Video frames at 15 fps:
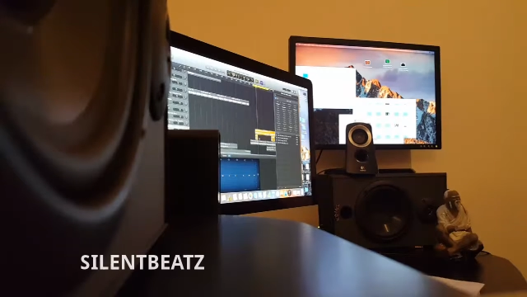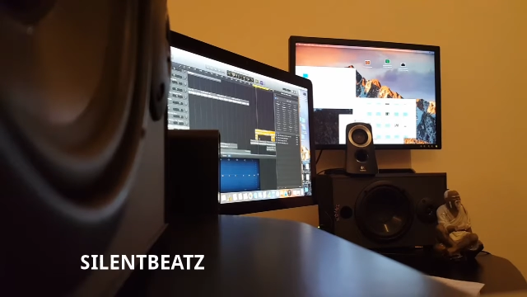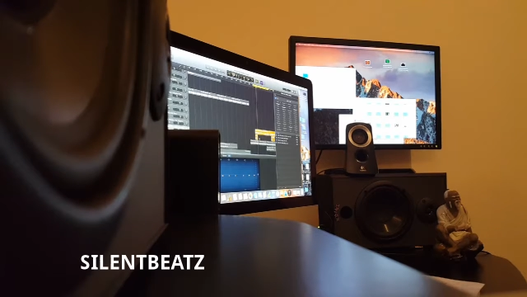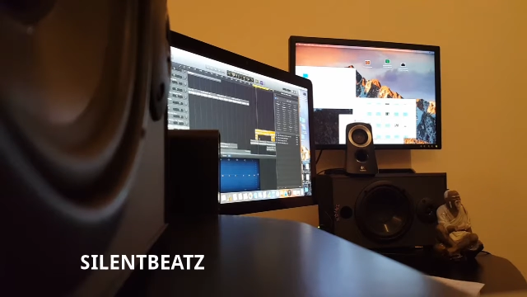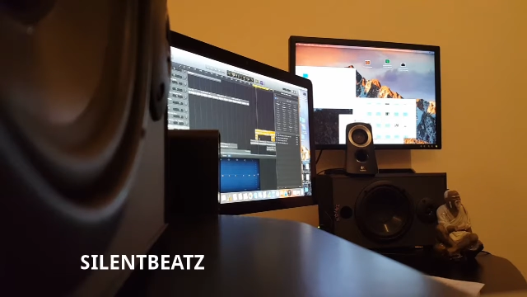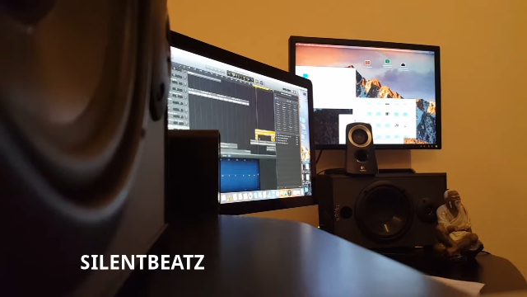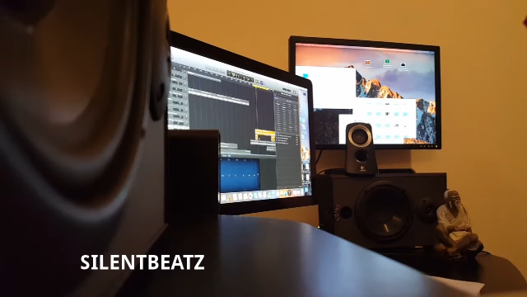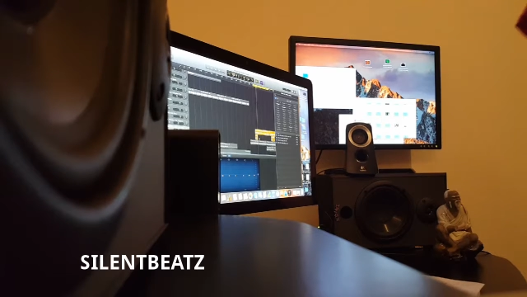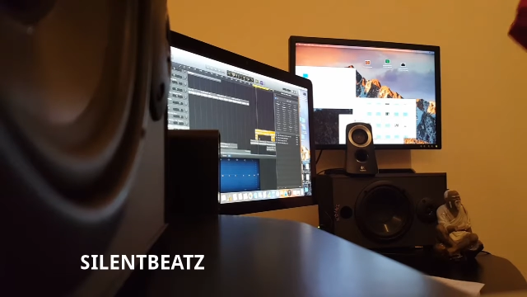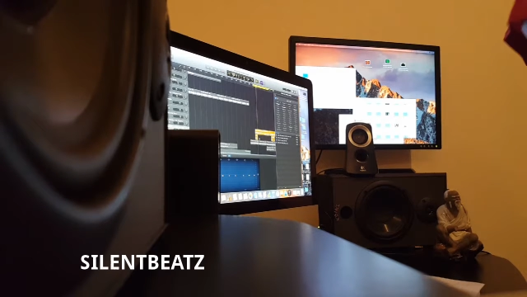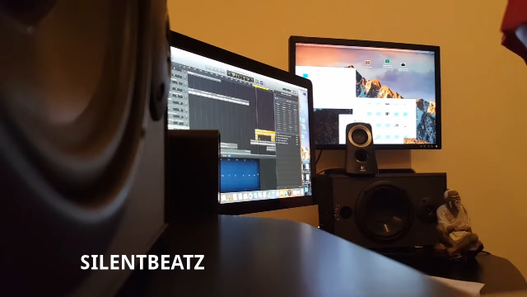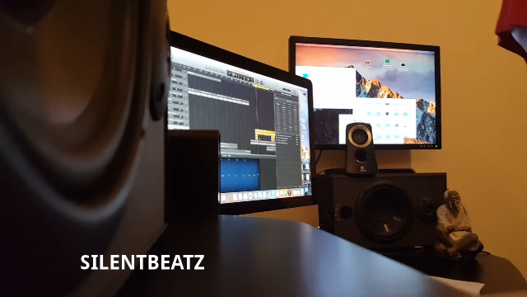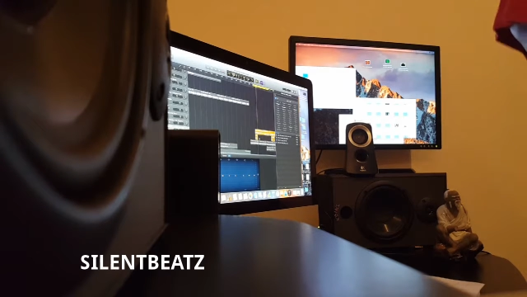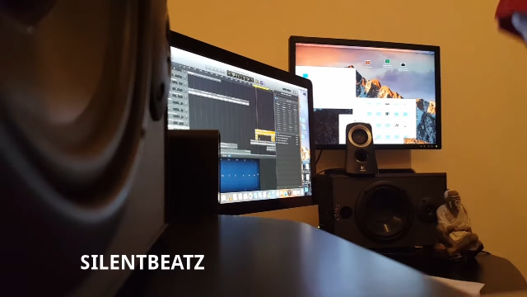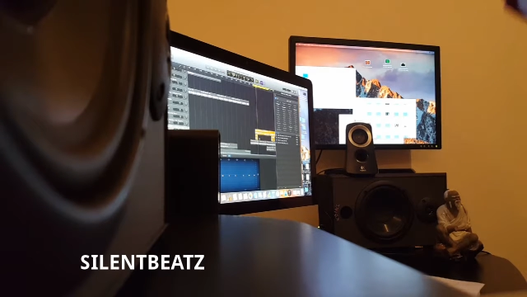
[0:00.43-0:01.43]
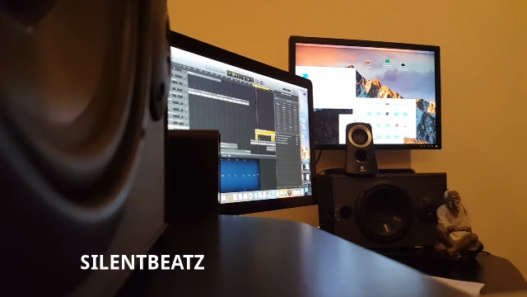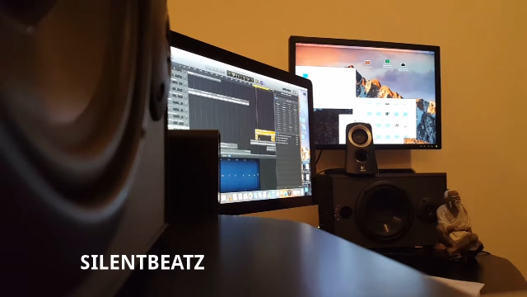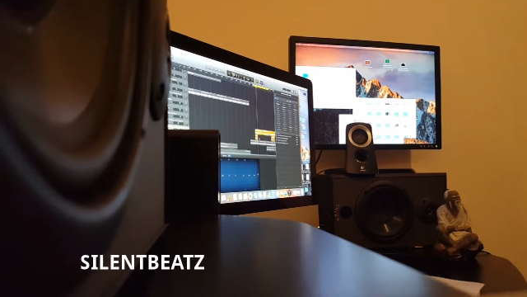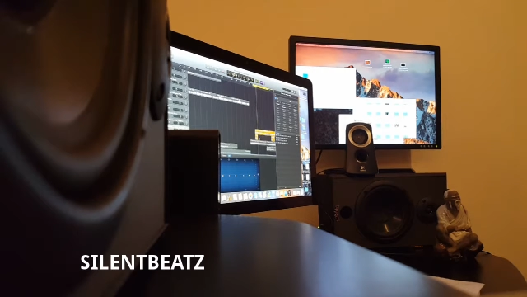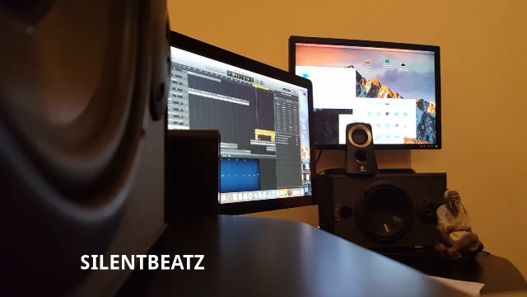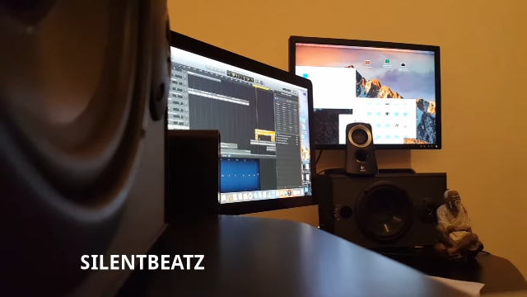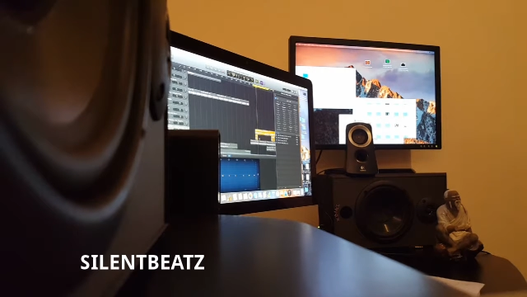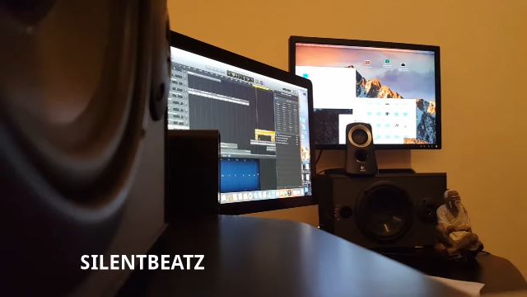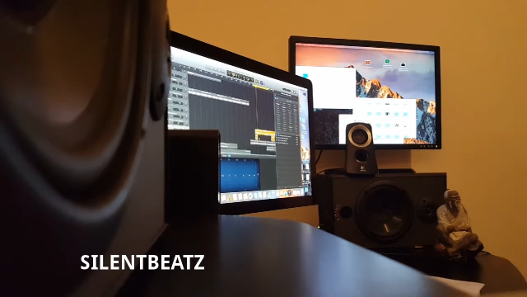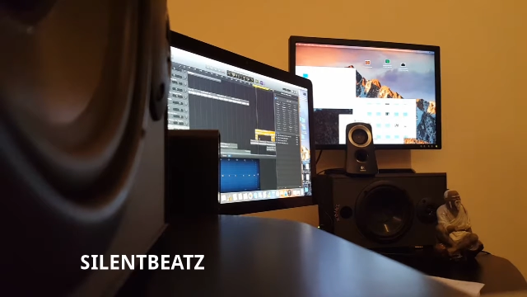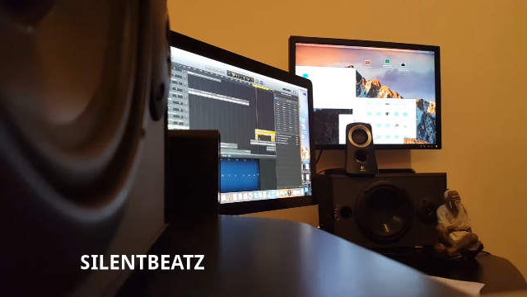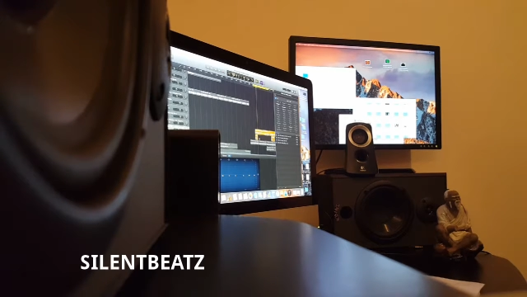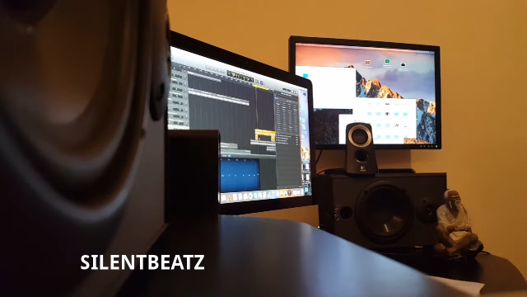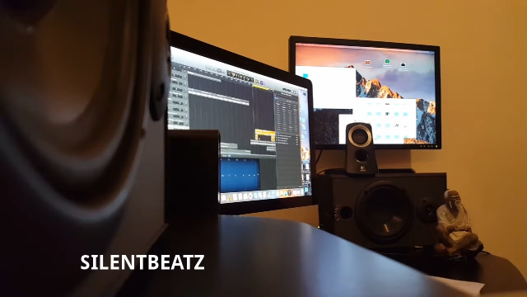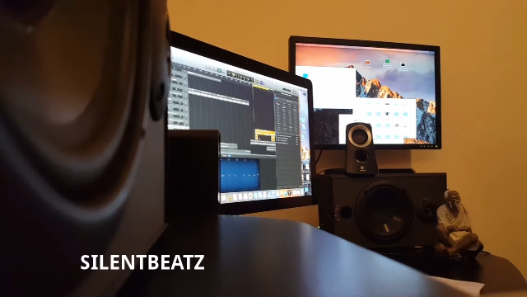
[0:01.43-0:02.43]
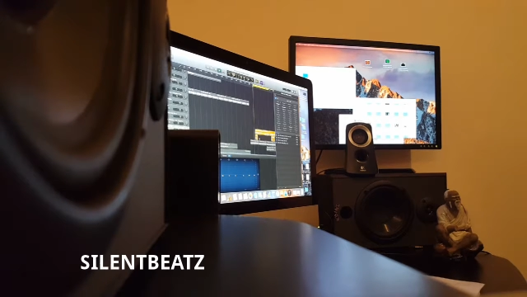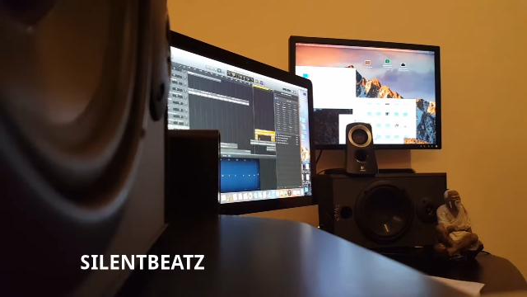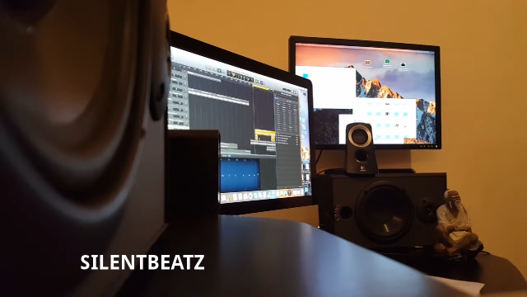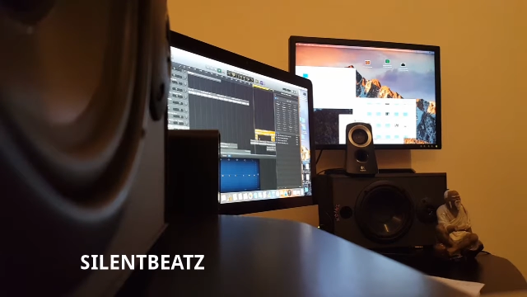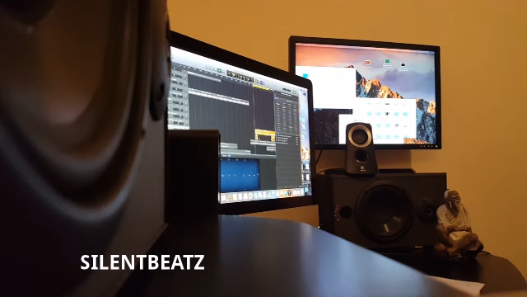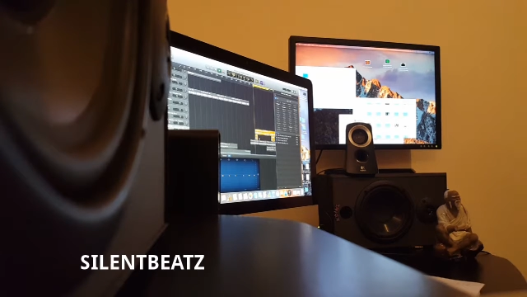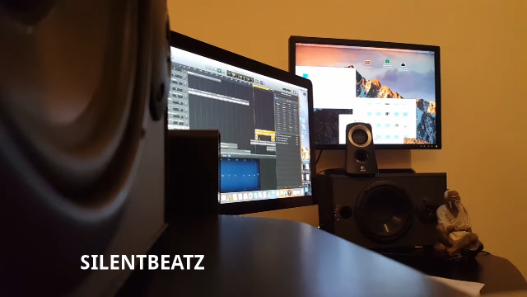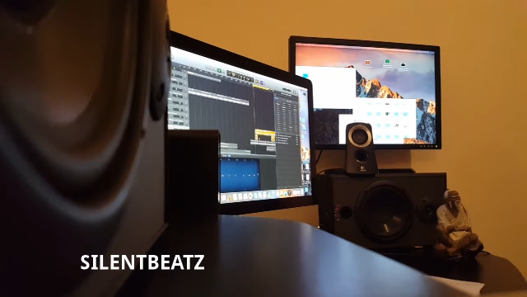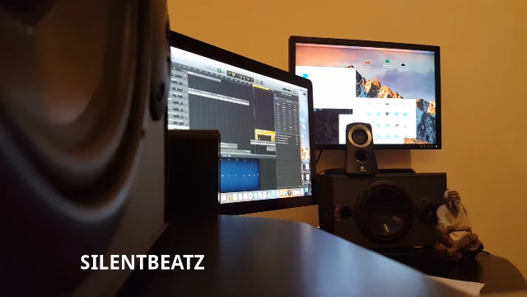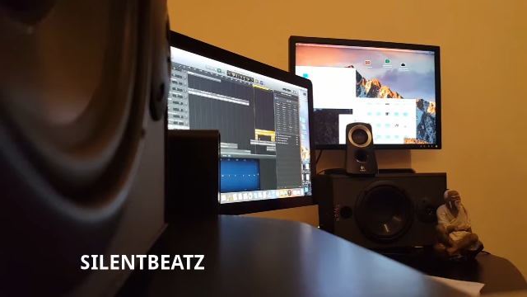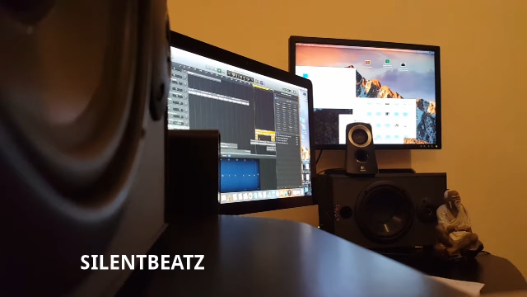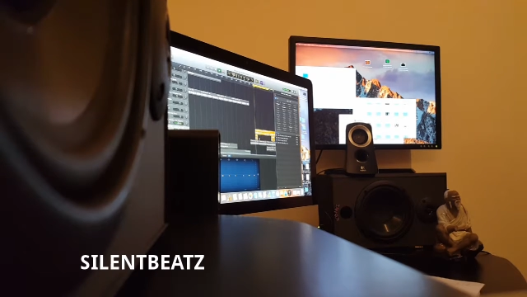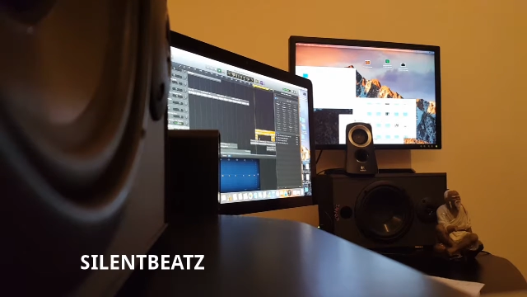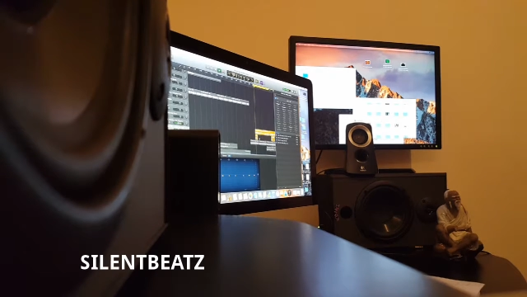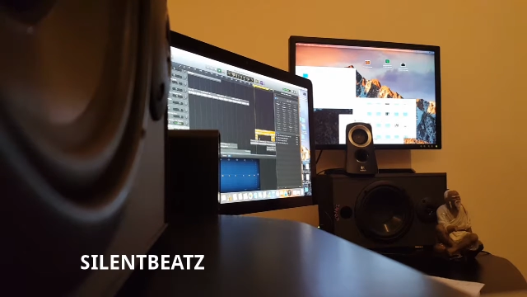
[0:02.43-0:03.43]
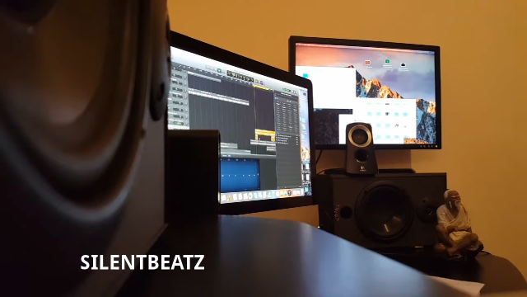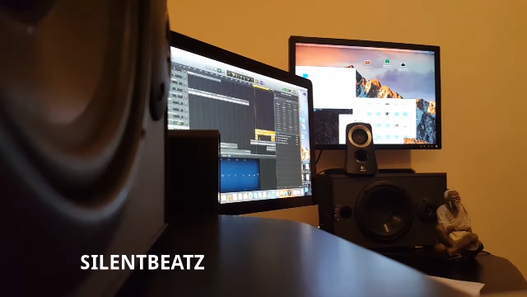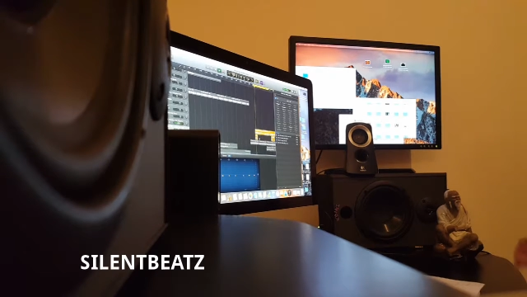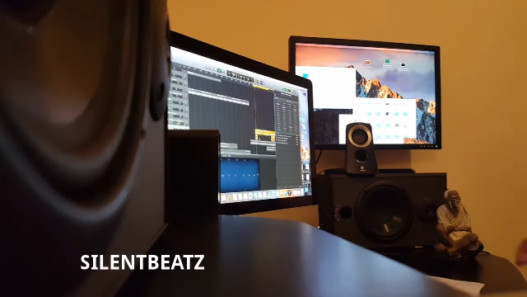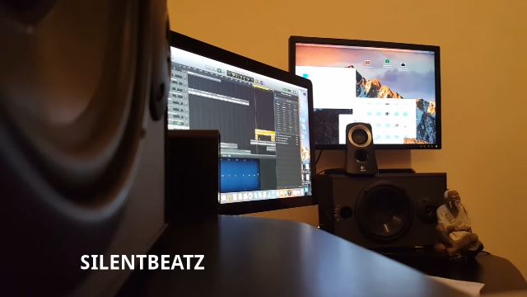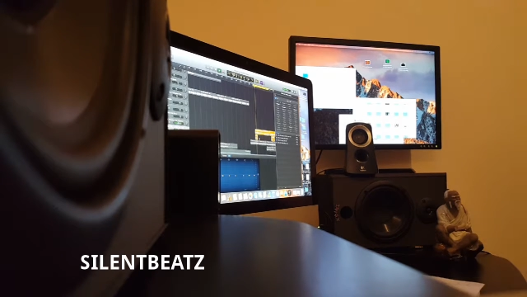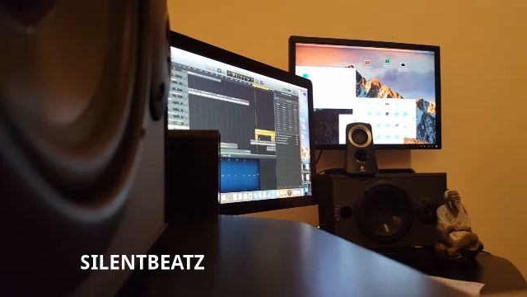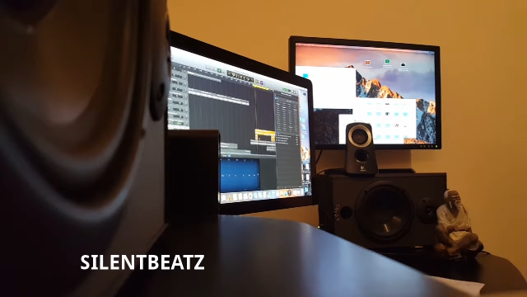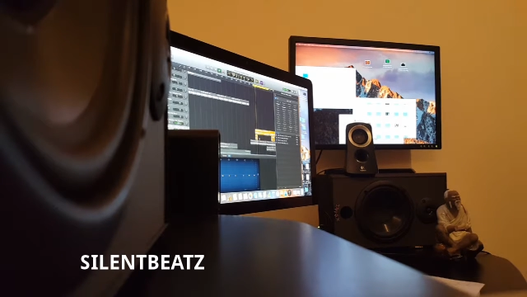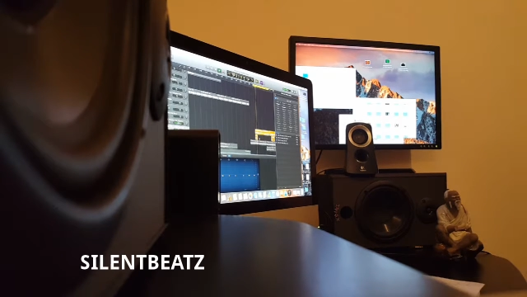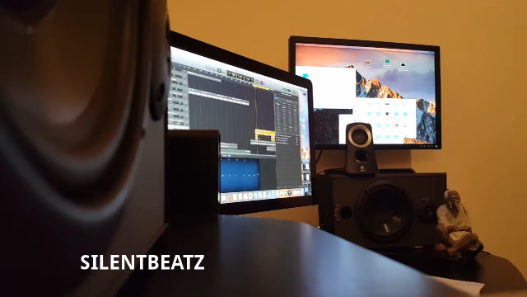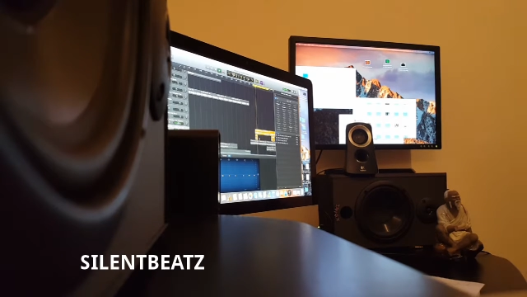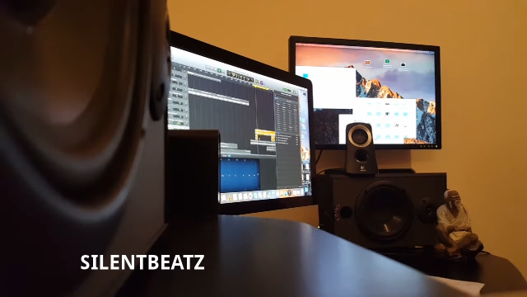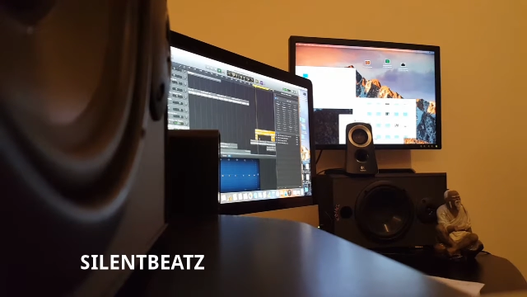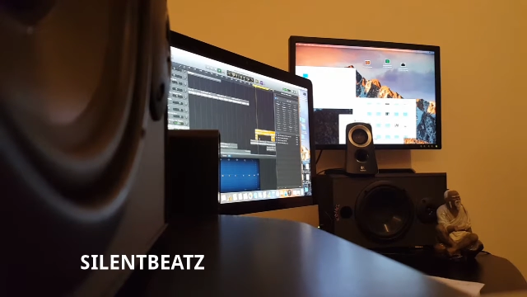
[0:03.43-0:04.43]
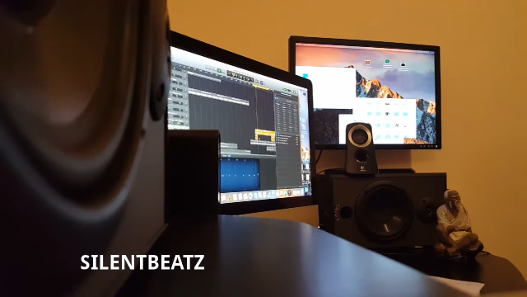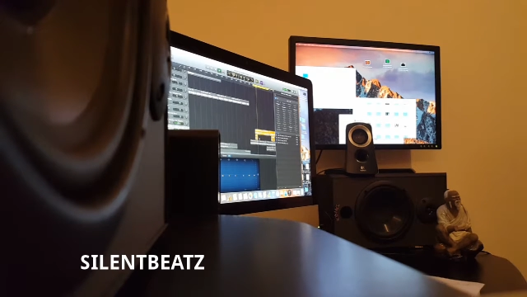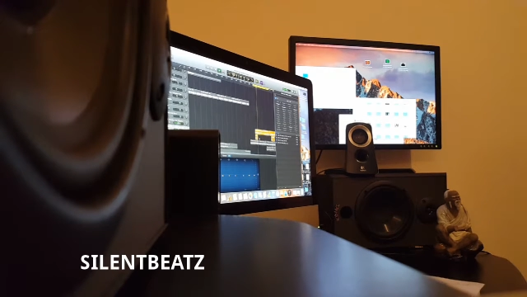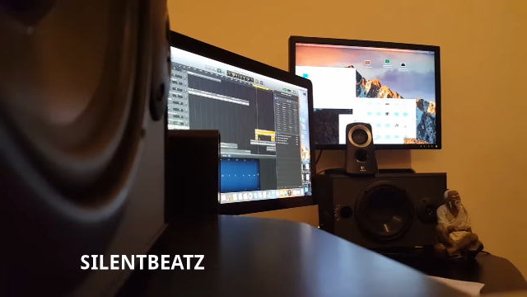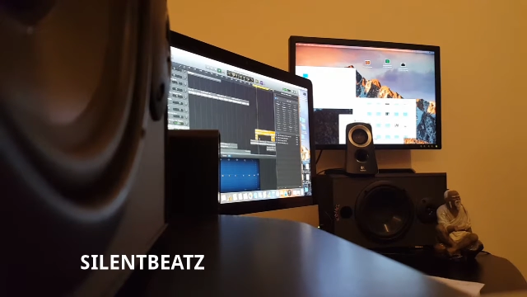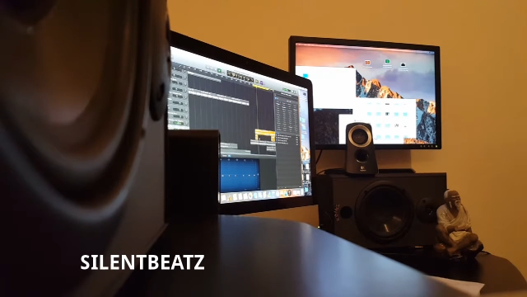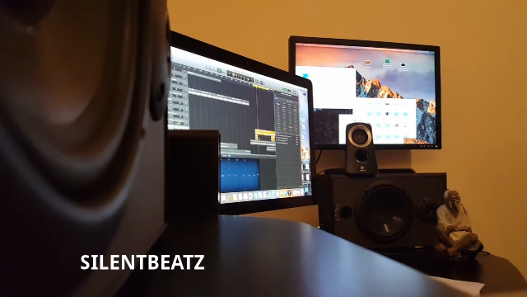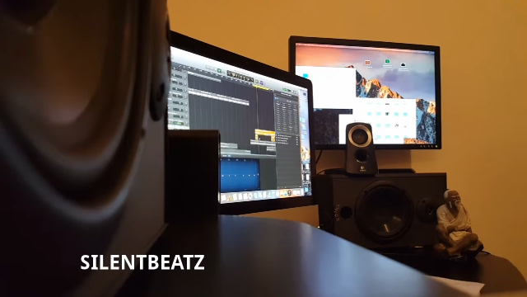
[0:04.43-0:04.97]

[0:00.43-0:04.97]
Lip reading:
(no speaker visible)